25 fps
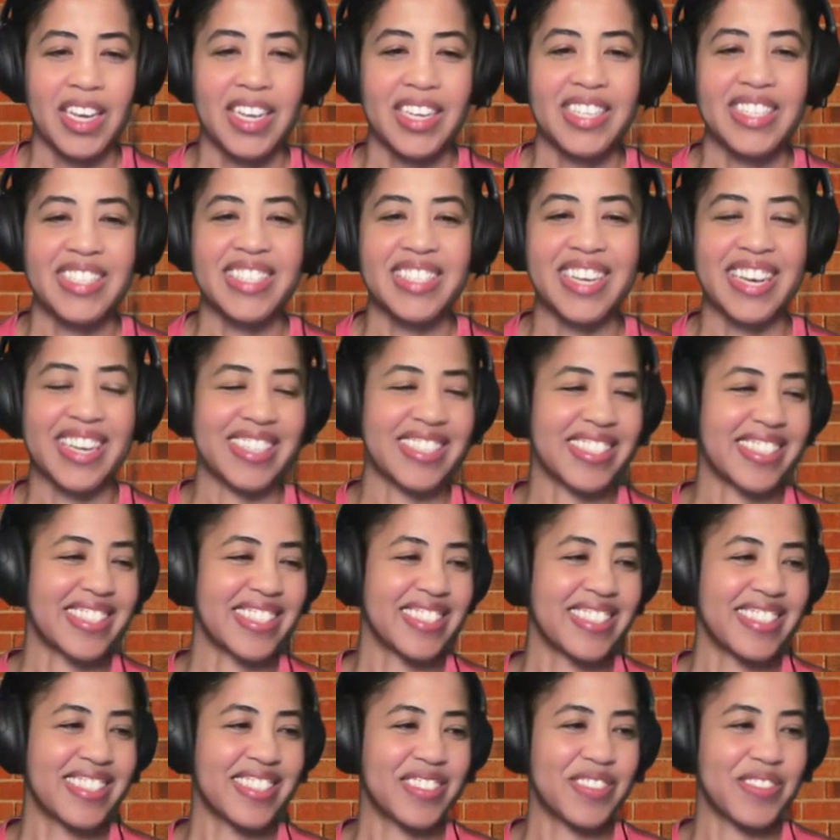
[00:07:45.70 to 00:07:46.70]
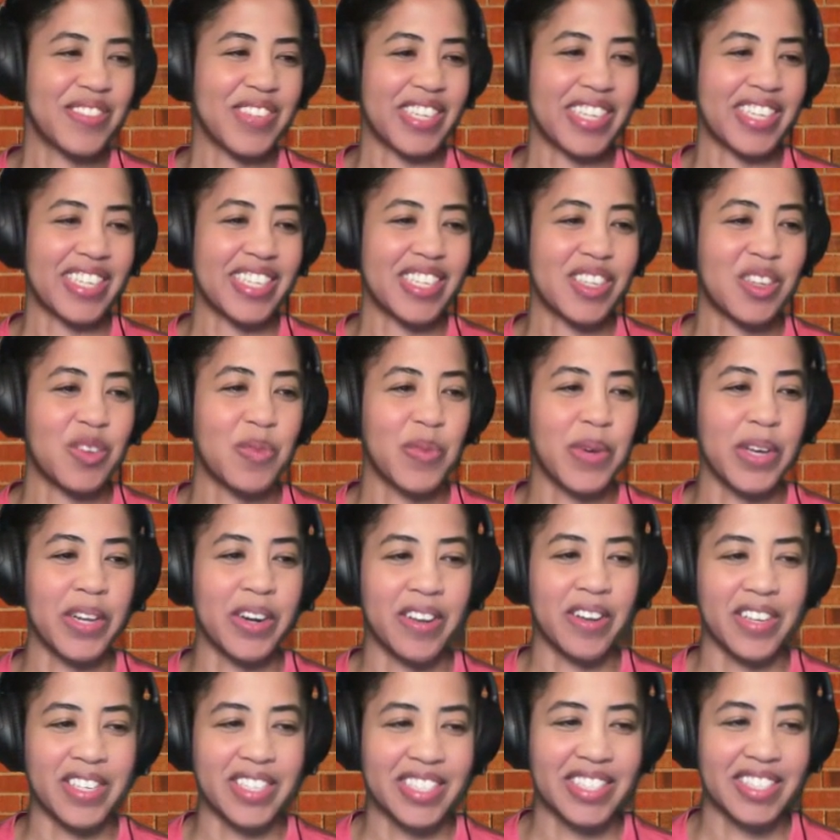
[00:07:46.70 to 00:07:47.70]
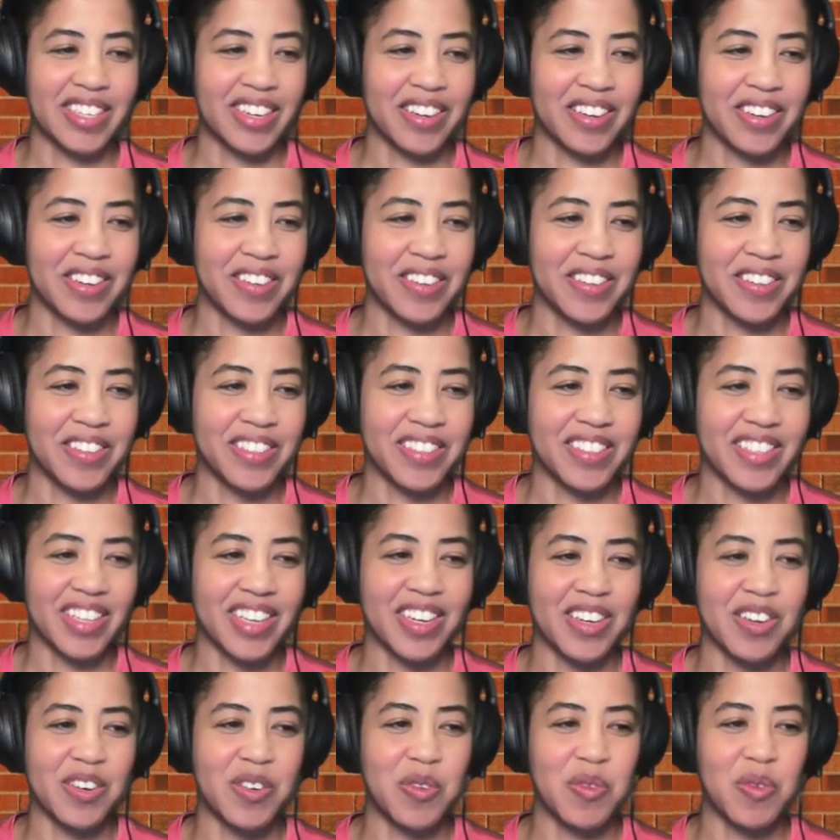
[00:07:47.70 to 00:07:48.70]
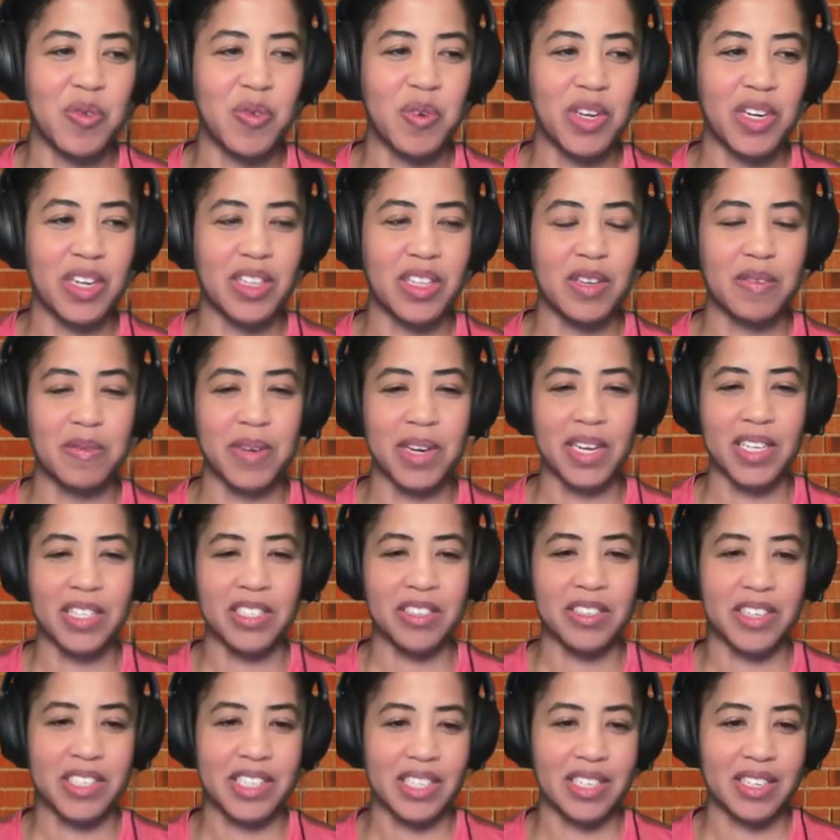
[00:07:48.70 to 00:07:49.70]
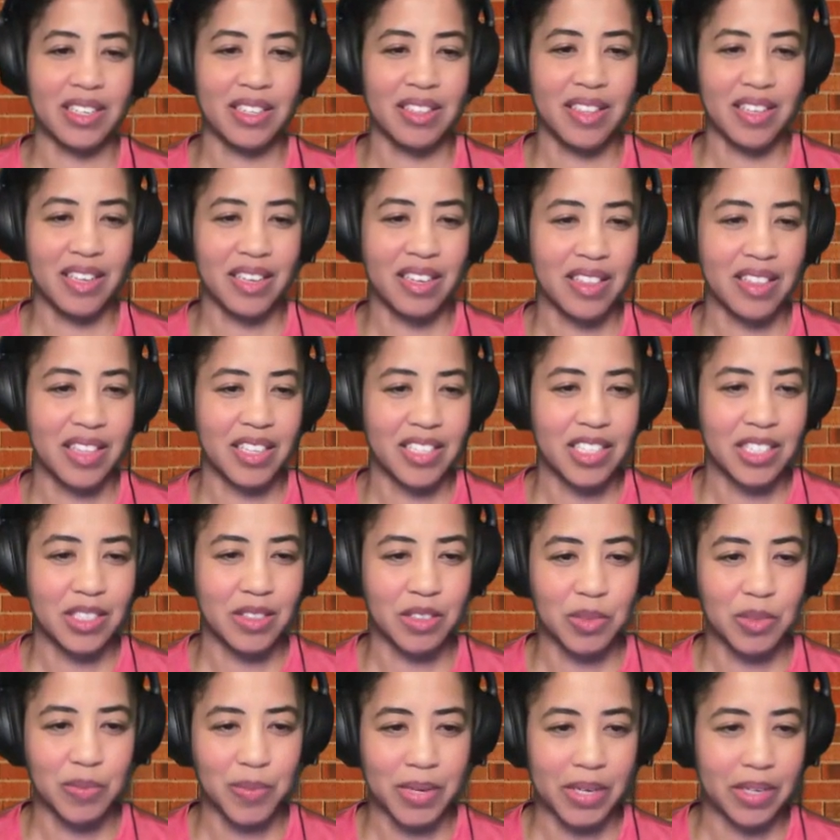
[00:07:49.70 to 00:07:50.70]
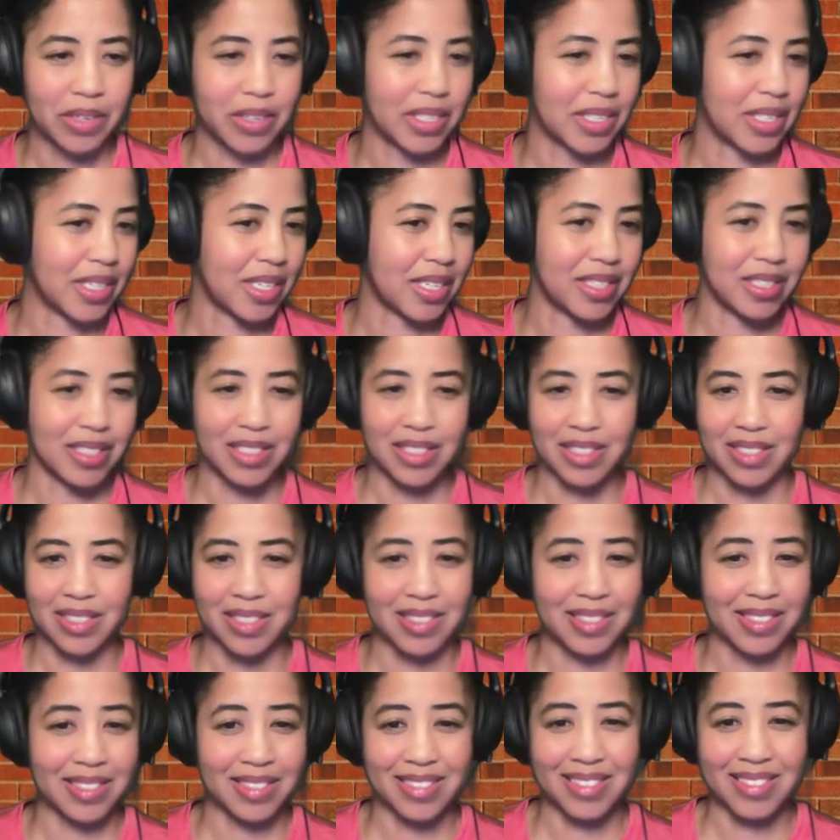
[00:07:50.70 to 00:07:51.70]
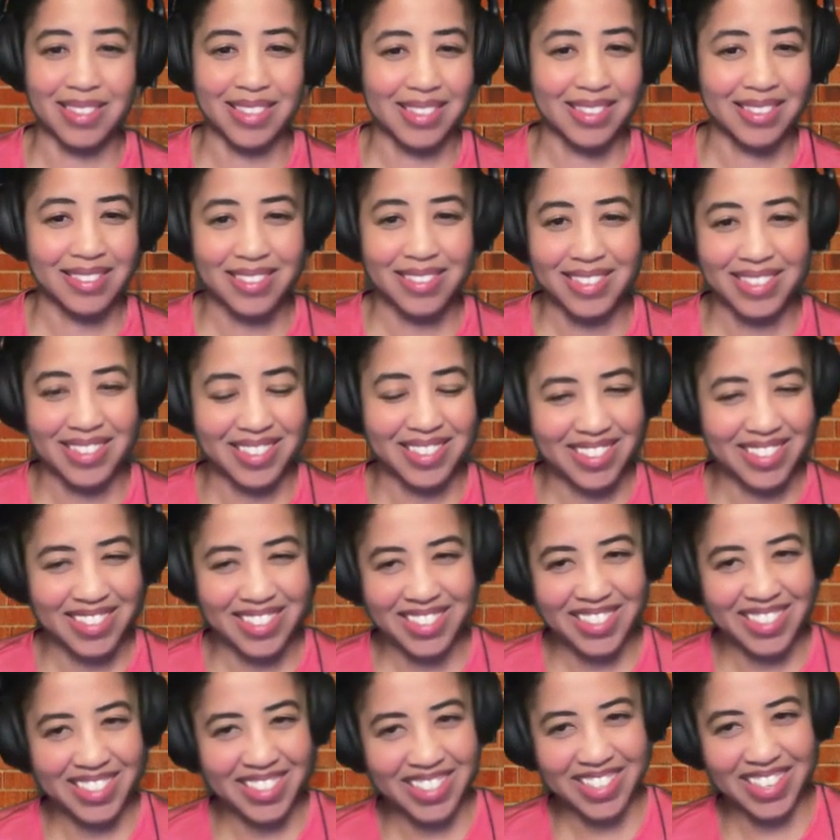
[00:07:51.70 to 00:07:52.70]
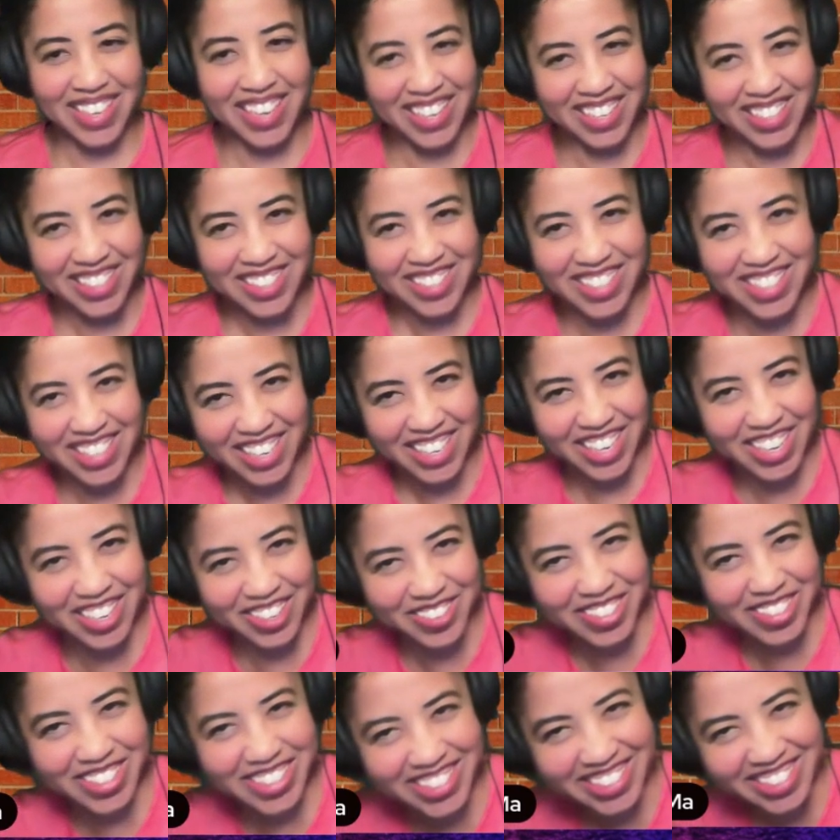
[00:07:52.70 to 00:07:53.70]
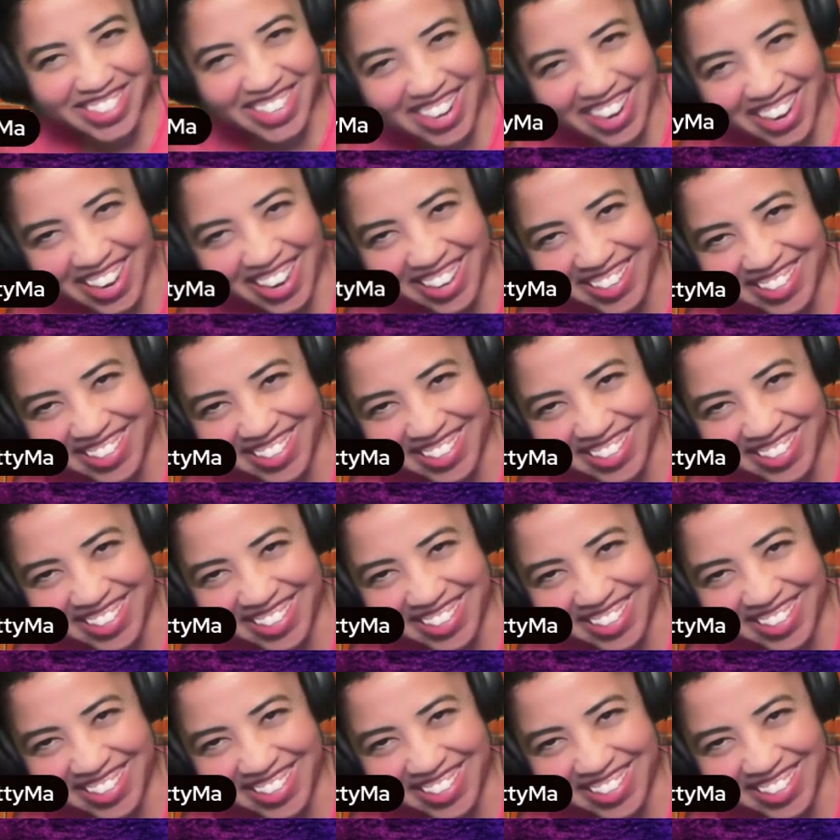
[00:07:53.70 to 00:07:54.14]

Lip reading: Yes, but also like one of them got tricked into thinking that she was married, and she was not.